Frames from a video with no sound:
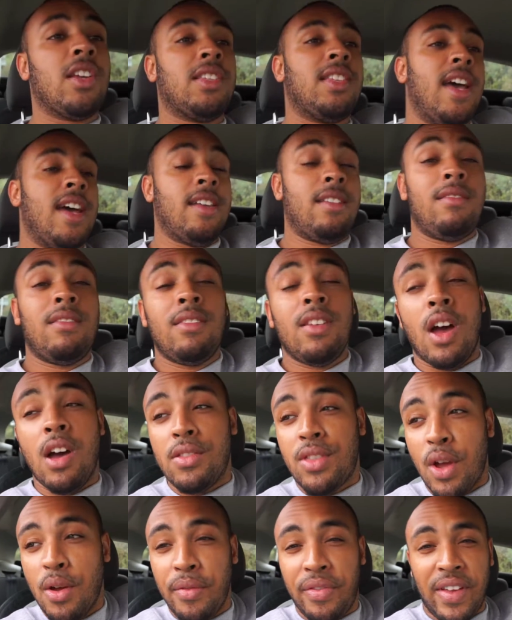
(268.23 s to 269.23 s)
I said, I
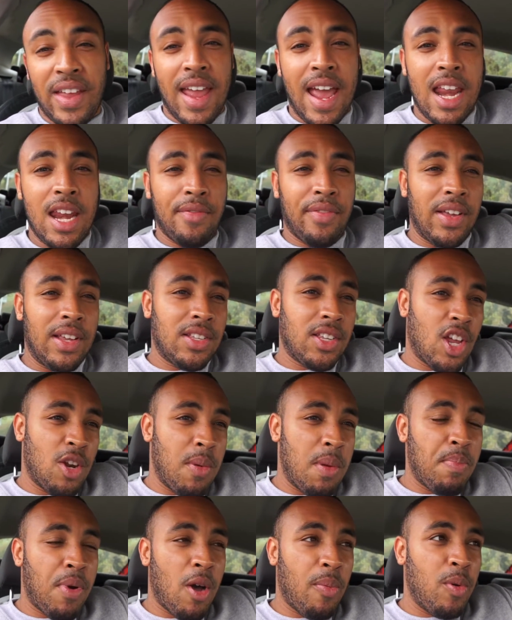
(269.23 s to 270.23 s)
don't think anything's going
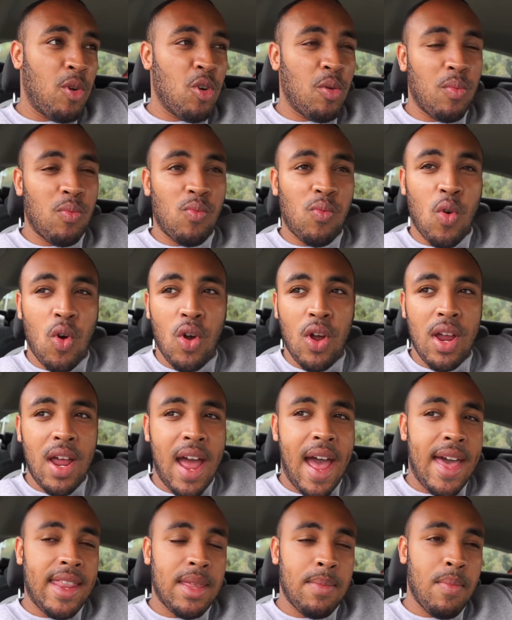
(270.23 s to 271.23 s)
to be popping up right
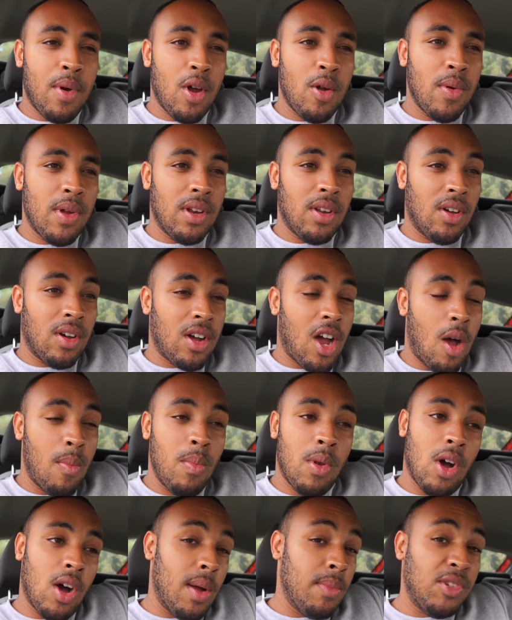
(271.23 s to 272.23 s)
at the moment. Like
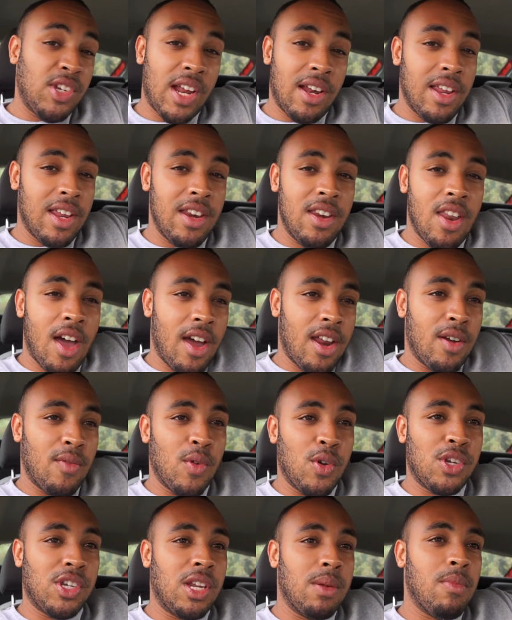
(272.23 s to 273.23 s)
I'm genuinely not in a
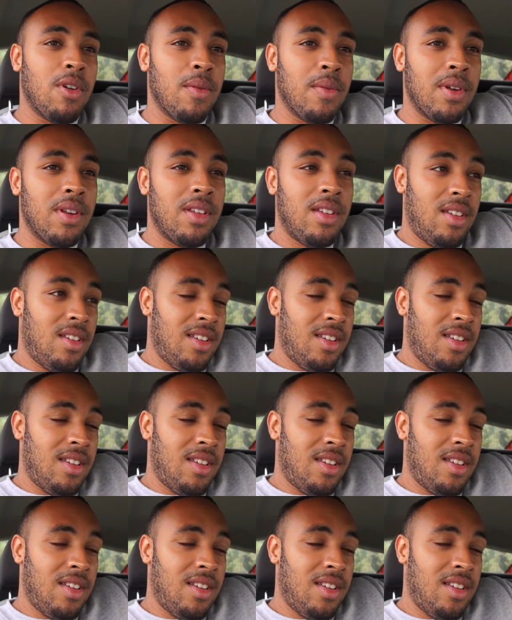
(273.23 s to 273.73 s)
rush at the moment.